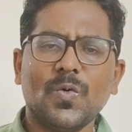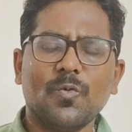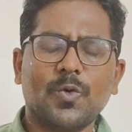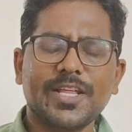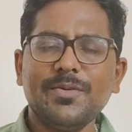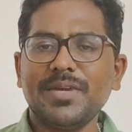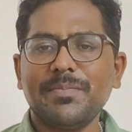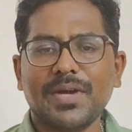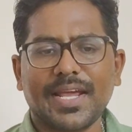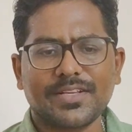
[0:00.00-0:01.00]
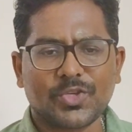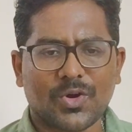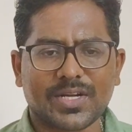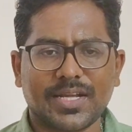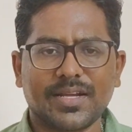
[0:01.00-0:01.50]
What do you mean by
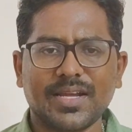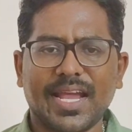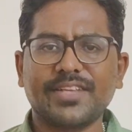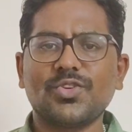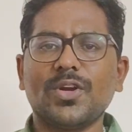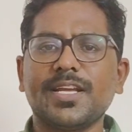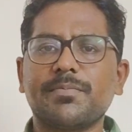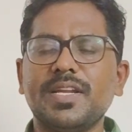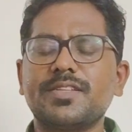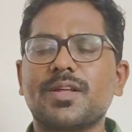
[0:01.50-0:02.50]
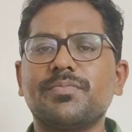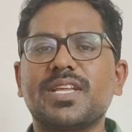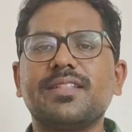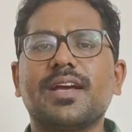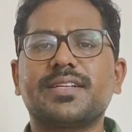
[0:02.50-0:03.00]
exotic? Exotic means
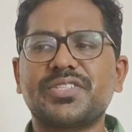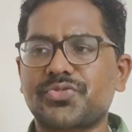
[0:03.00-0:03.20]
something that is